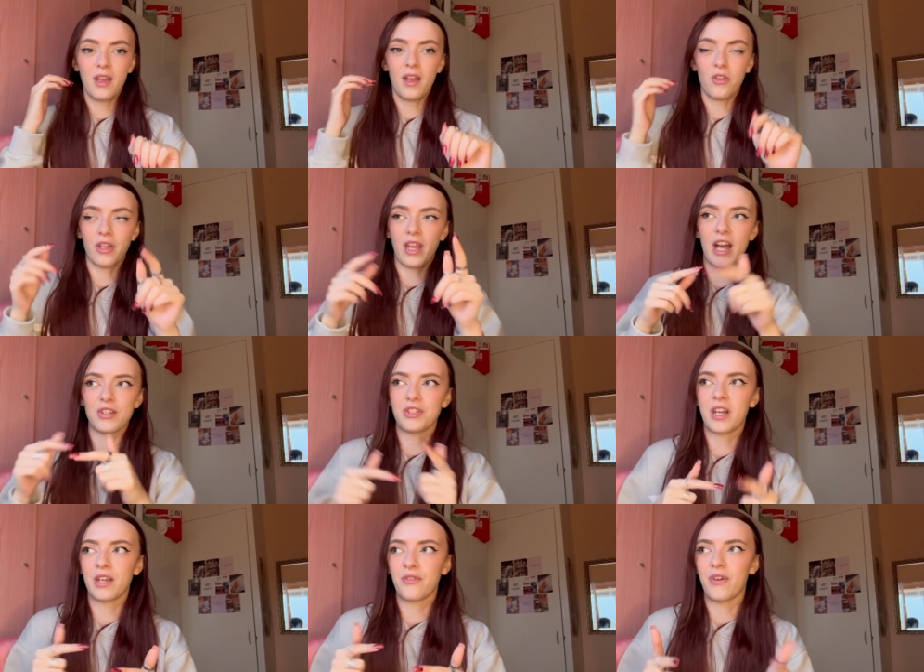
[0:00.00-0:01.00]
like
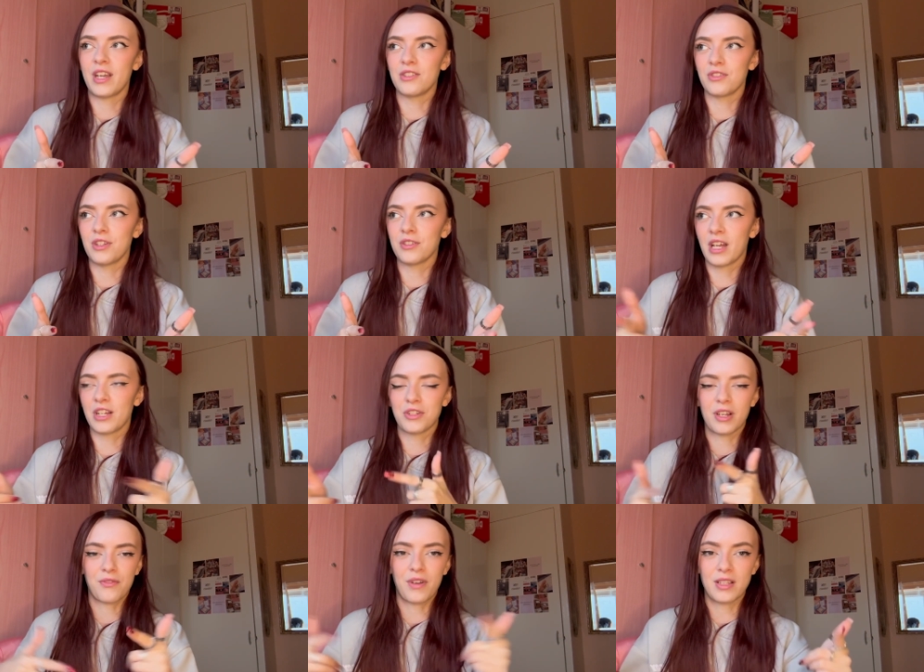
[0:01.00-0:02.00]

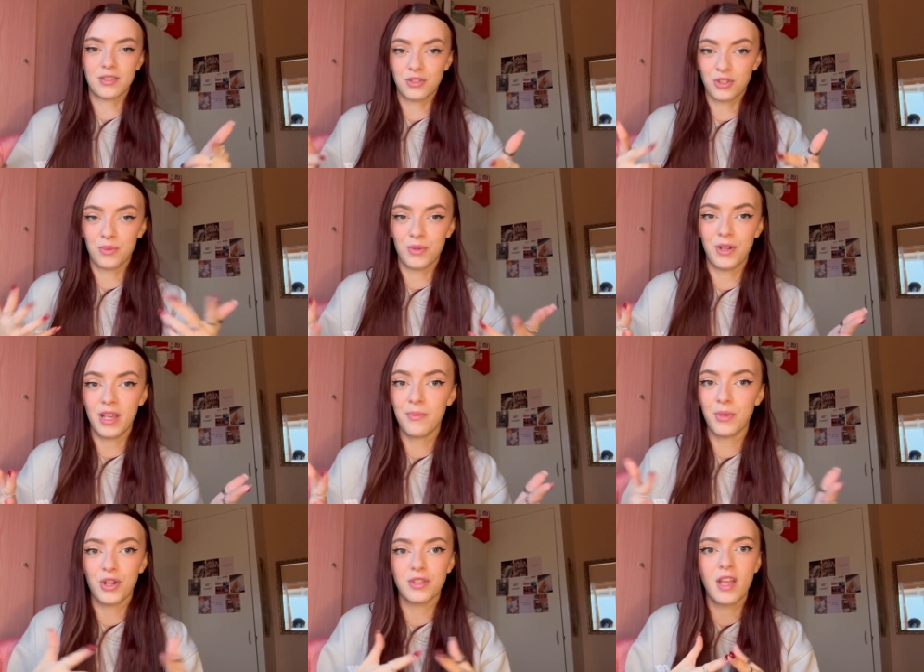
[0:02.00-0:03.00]
#faceless community,
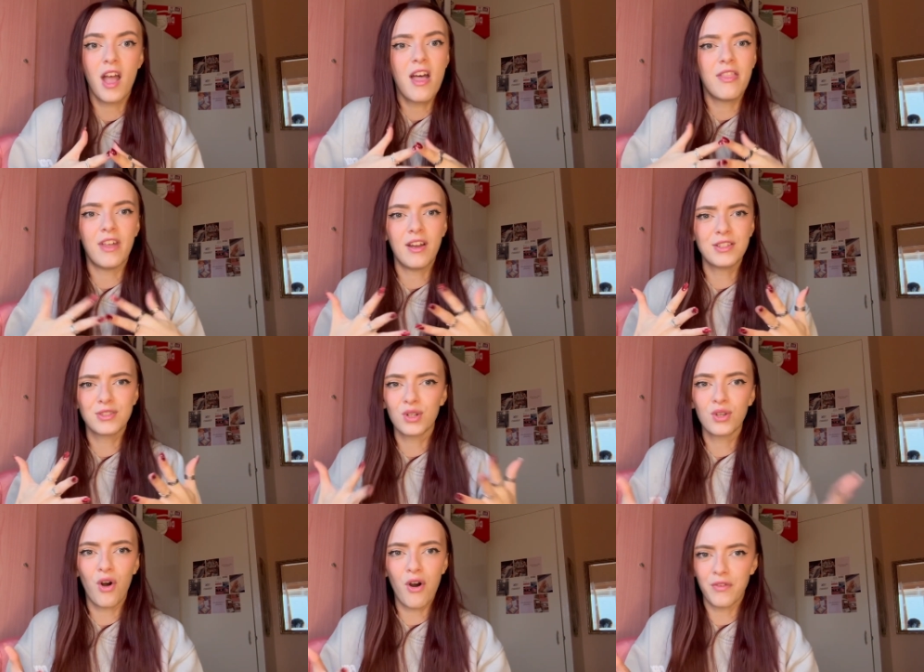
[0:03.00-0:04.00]
because there is a
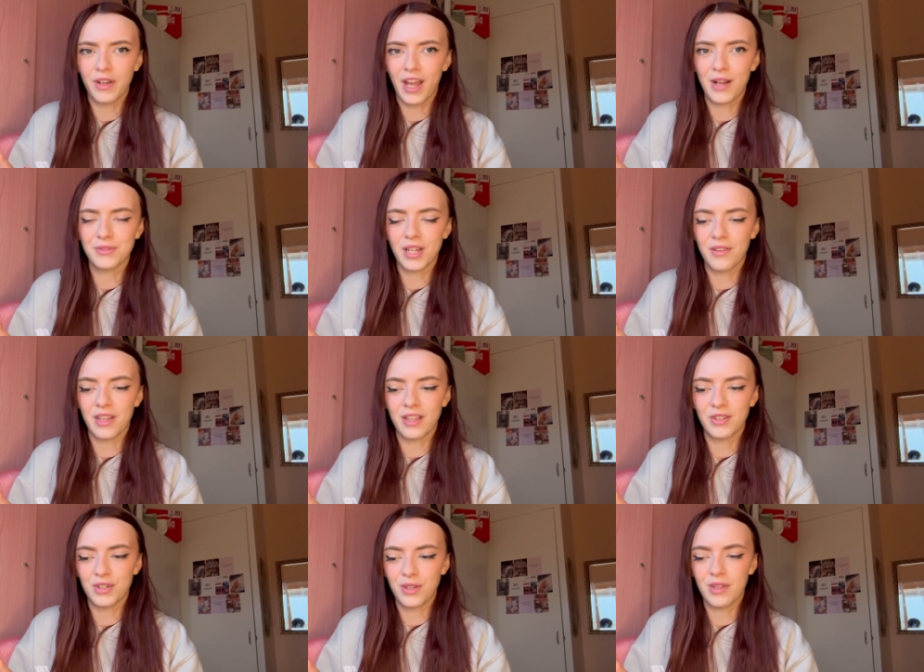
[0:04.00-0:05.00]
lot of accounts out there
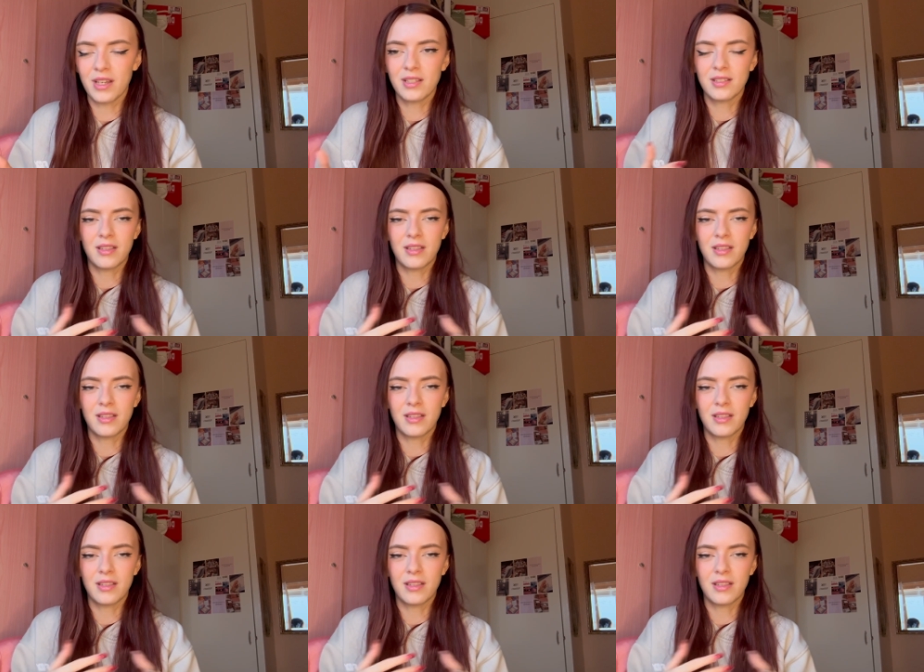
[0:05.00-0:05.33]
that do this.